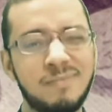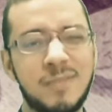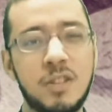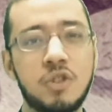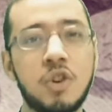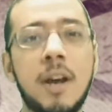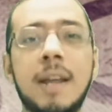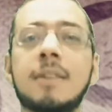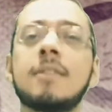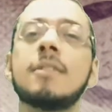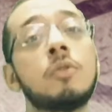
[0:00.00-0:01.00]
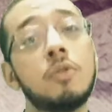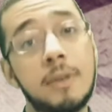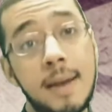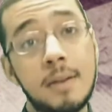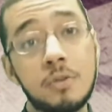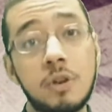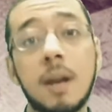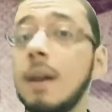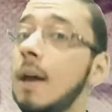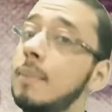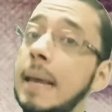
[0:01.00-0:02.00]
enjoying it. Today
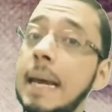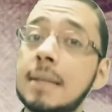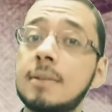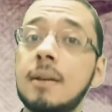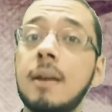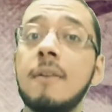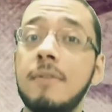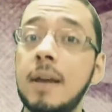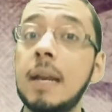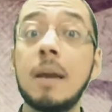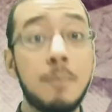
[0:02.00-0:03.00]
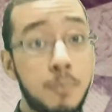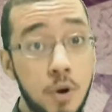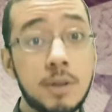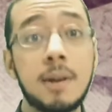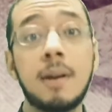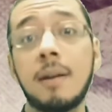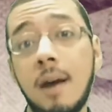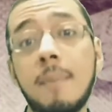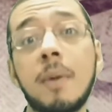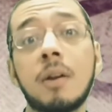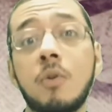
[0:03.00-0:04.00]
inshallah I'll be answering a very important and
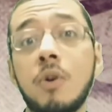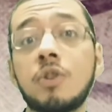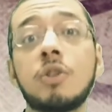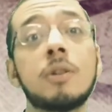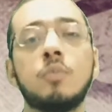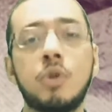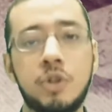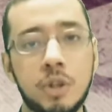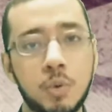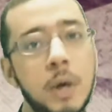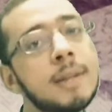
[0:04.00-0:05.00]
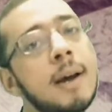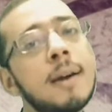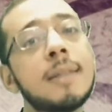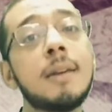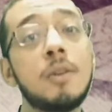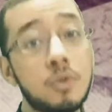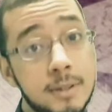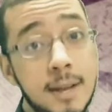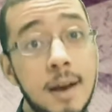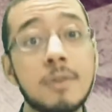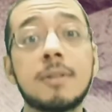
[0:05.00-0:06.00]
common question, which is what are the new
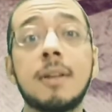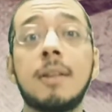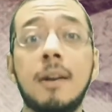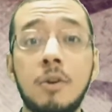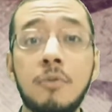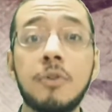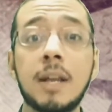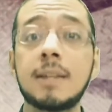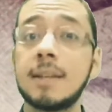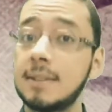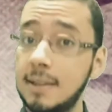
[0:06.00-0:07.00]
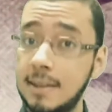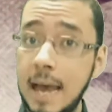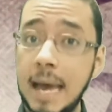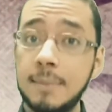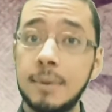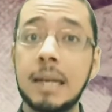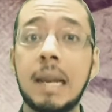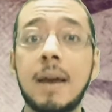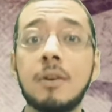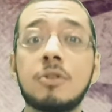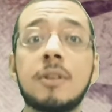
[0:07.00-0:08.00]
sounds and the new phonetics in the Arabic
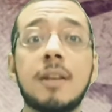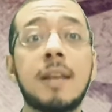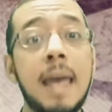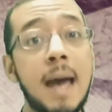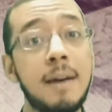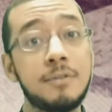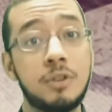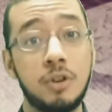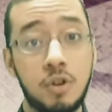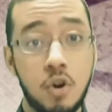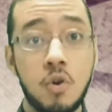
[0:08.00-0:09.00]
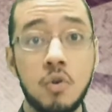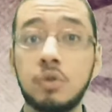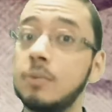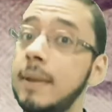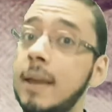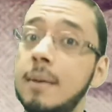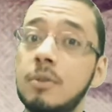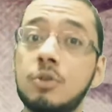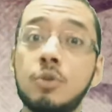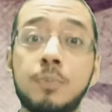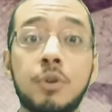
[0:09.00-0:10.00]
language that I have to know to be able
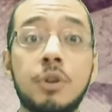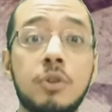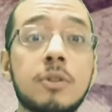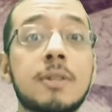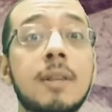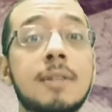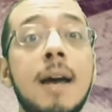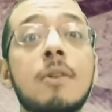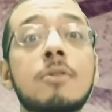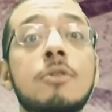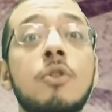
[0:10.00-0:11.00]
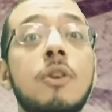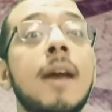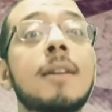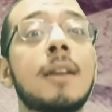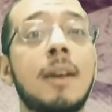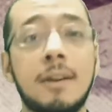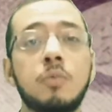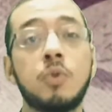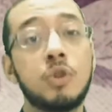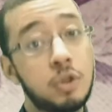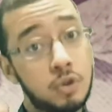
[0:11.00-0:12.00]
to produce the sounds correctly,
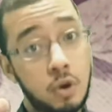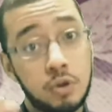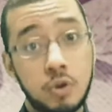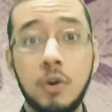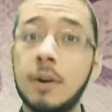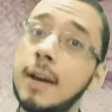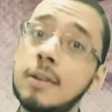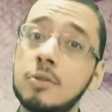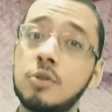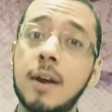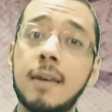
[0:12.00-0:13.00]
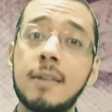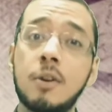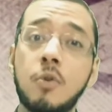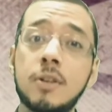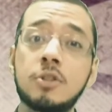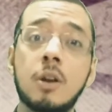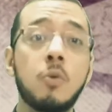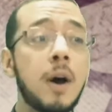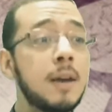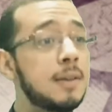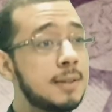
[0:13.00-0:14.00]
which is also connected to another question,
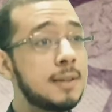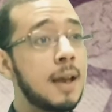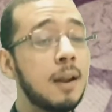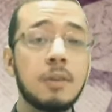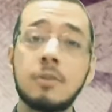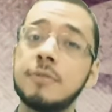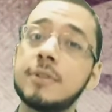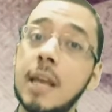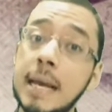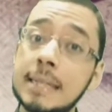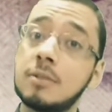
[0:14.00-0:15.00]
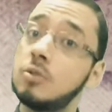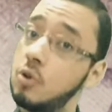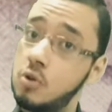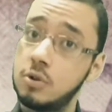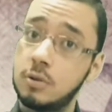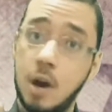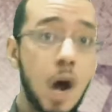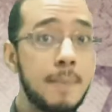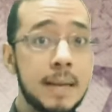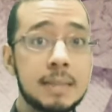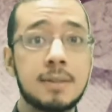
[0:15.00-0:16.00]
why you see a lot of text or
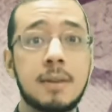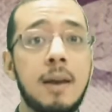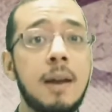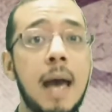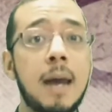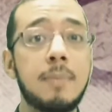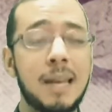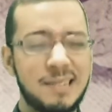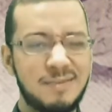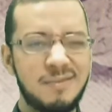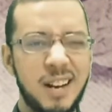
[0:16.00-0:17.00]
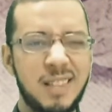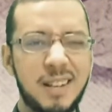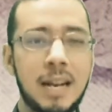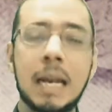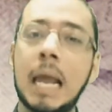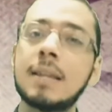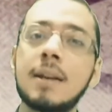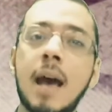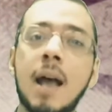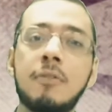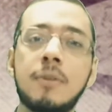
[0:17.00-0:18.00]
comments in Arabic written in Latin
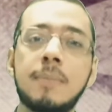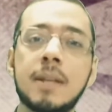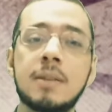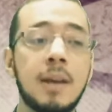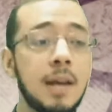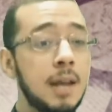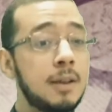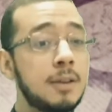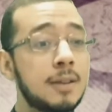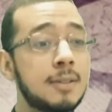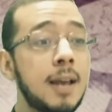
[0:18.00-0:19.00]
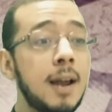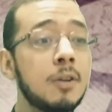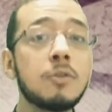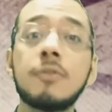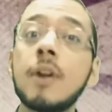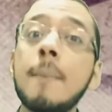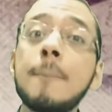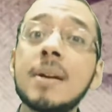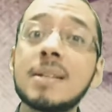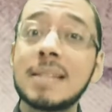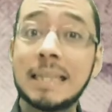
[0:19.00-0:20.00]
alphabet, you'll see a lot of
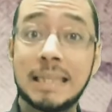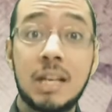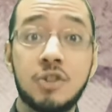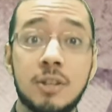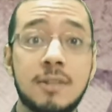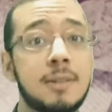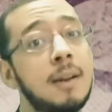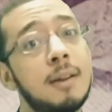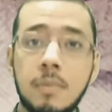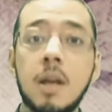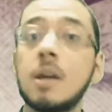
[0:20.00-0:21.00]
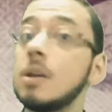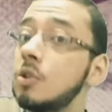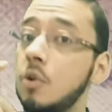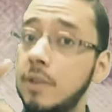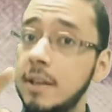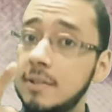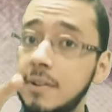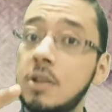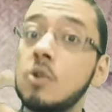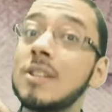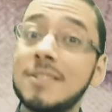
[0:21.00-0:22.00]
numbers and digits in it. So this
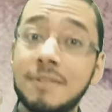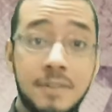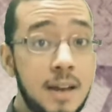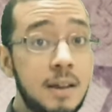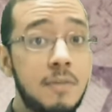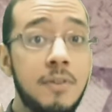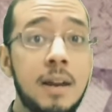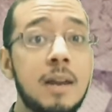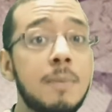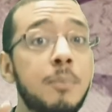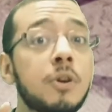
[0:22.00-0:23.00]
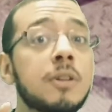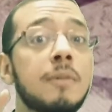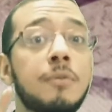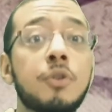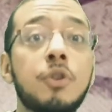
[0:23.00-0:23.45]
video is very important for